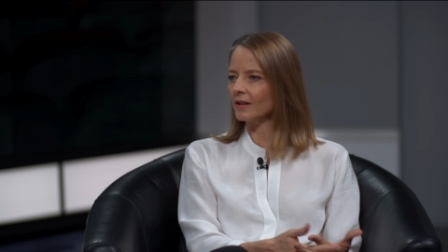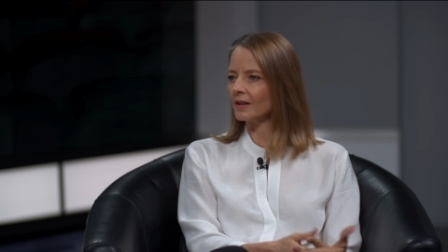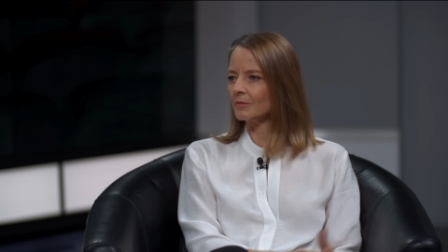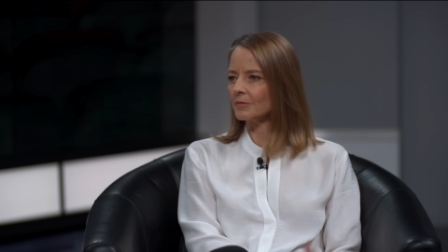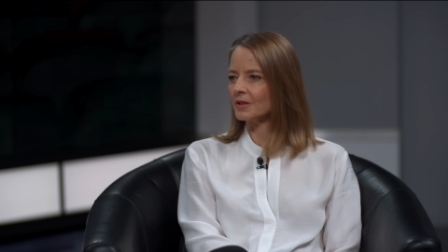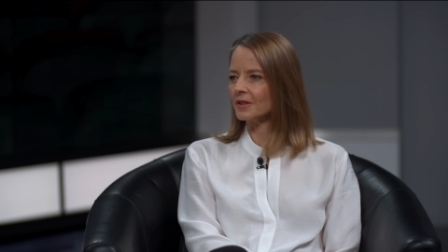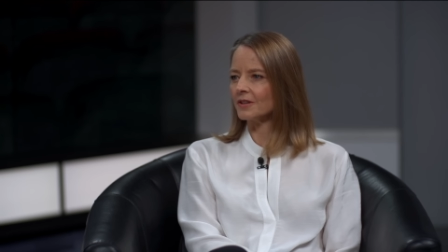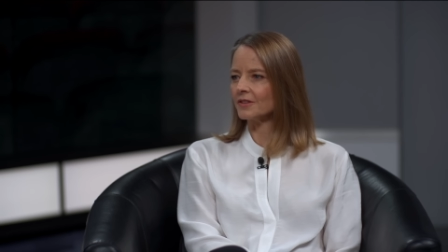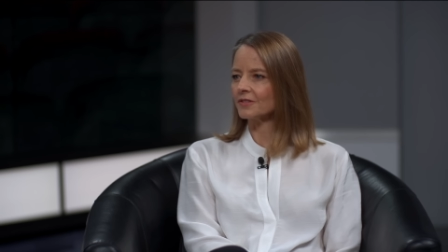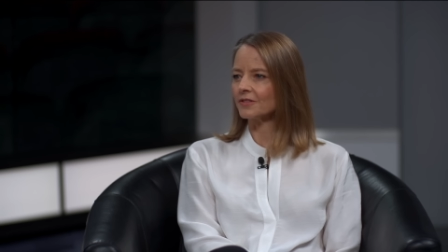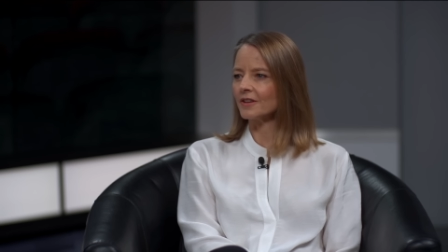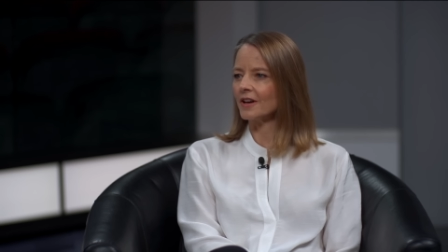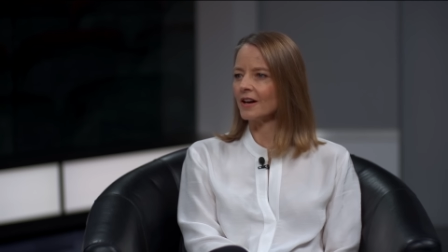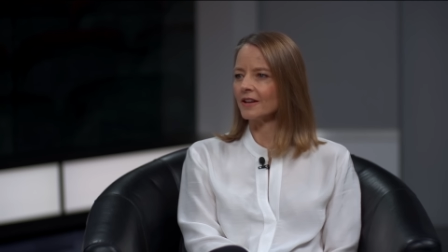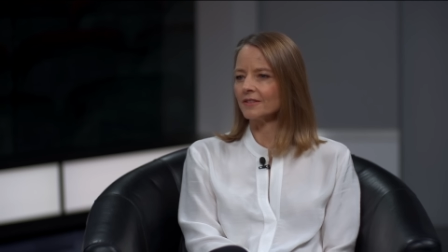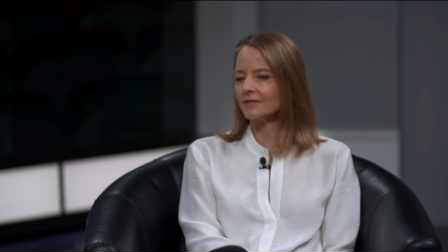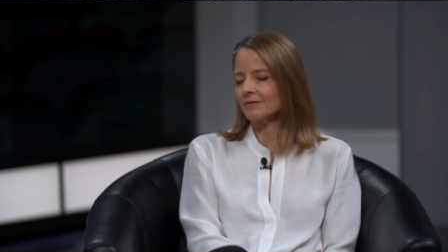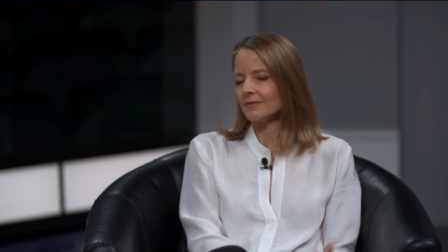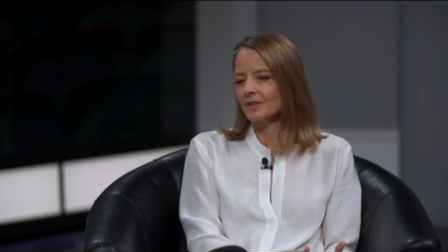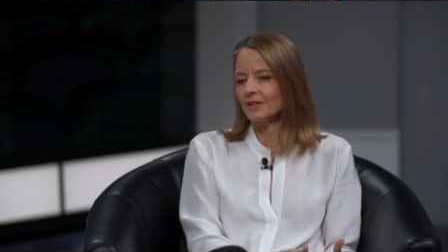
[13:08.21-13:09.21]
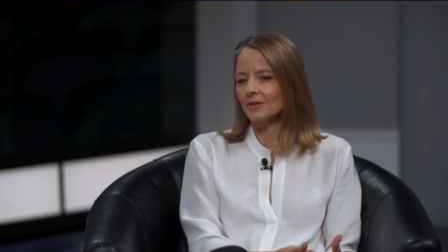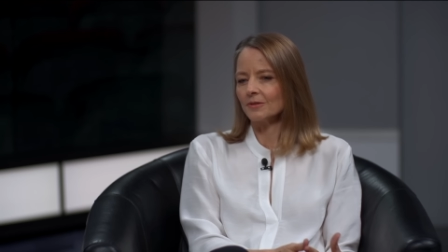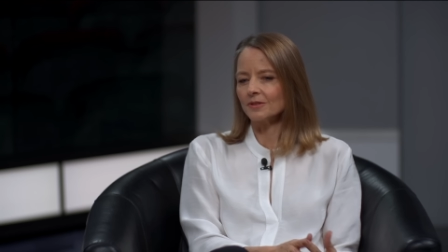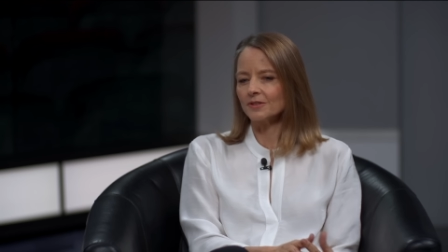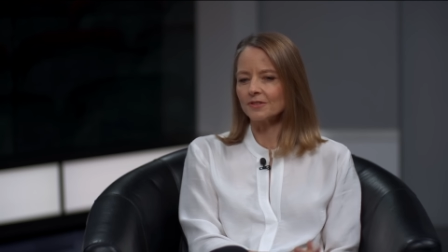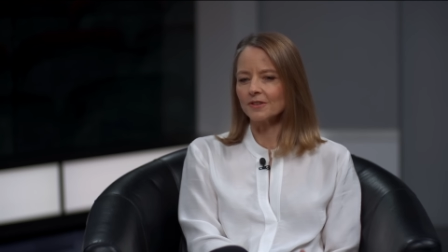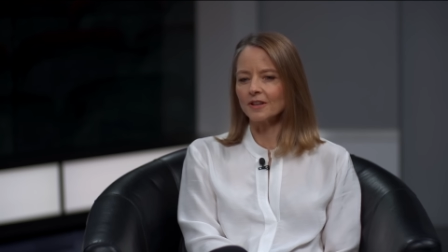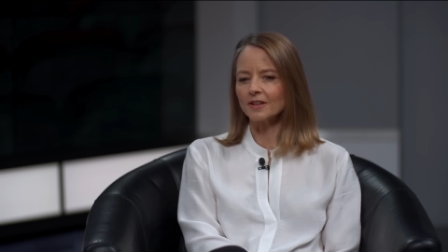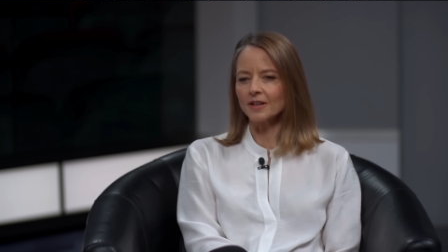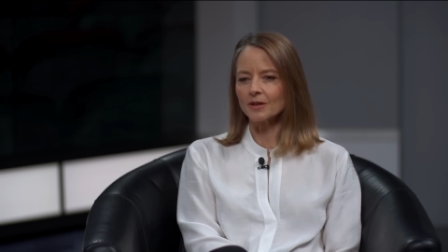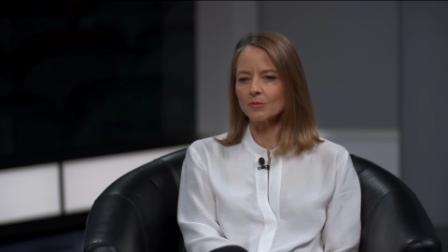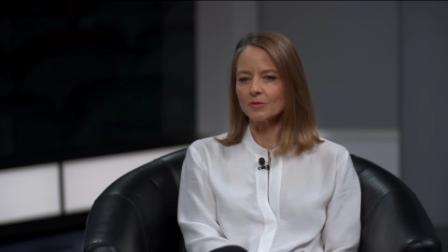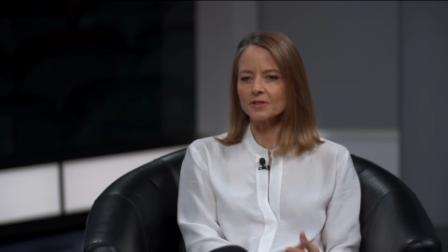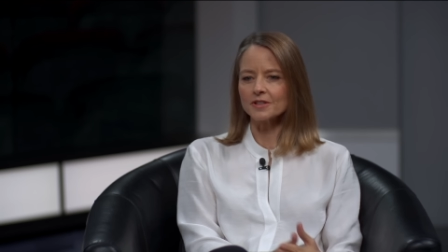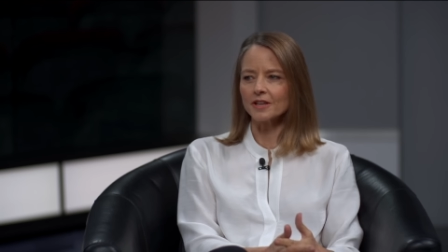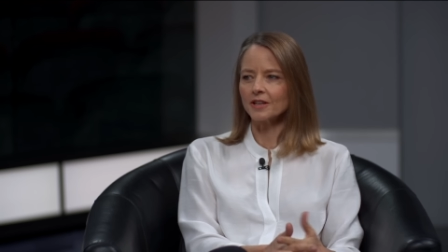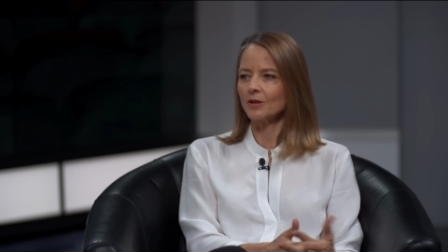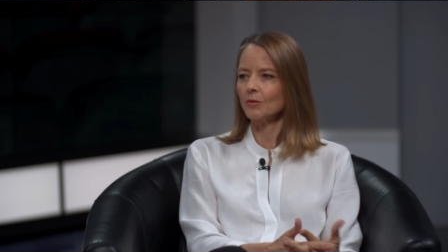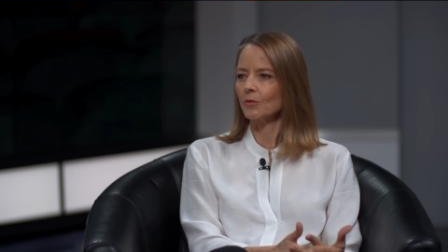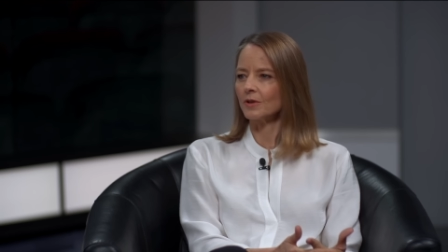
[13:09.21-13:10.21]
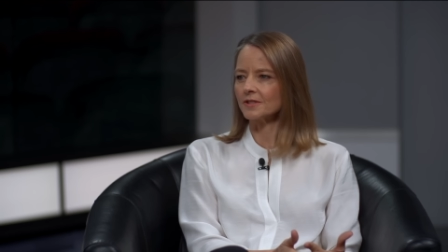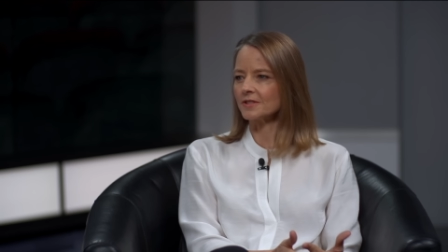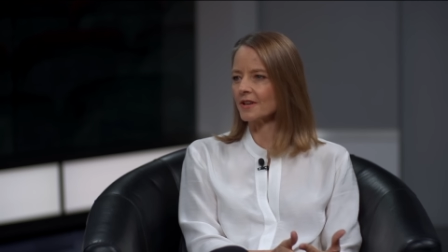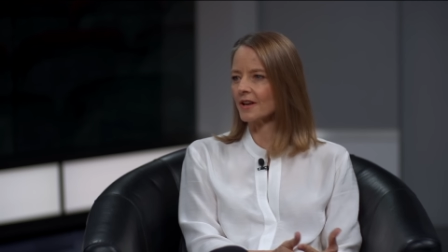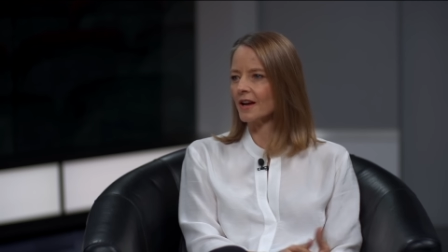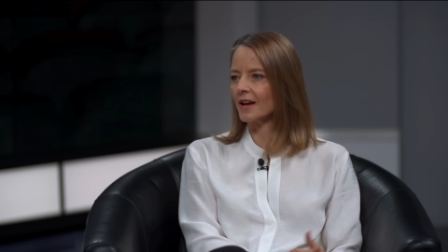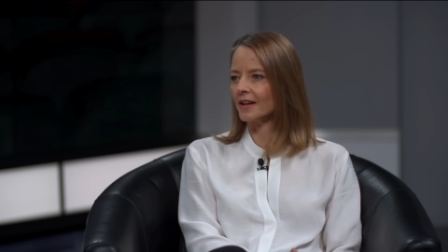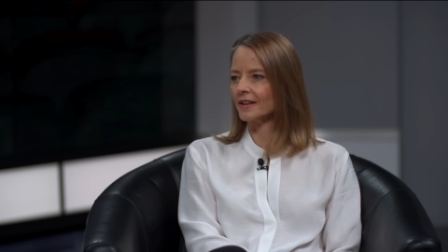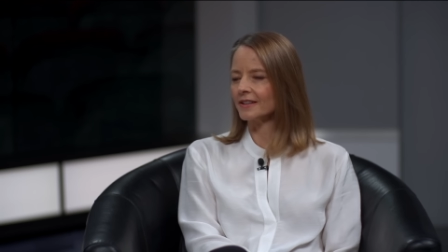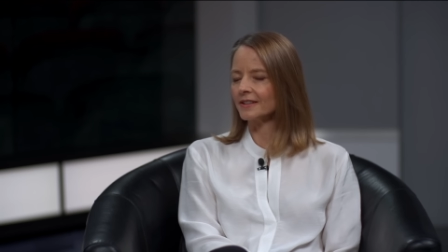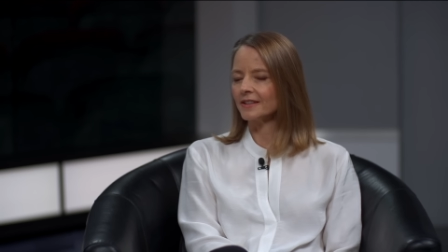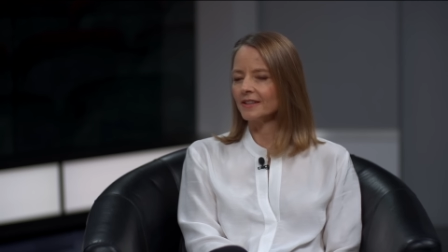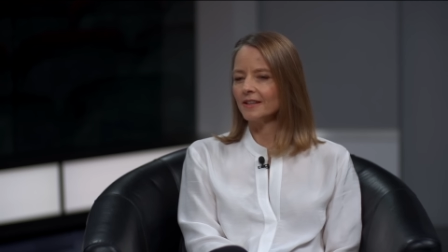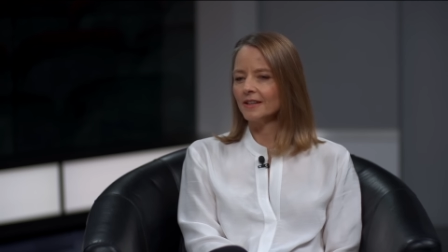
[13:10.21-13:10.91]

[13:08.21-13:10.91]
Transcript: Right. I mean, it's not, you know, it's not like we're taking one side.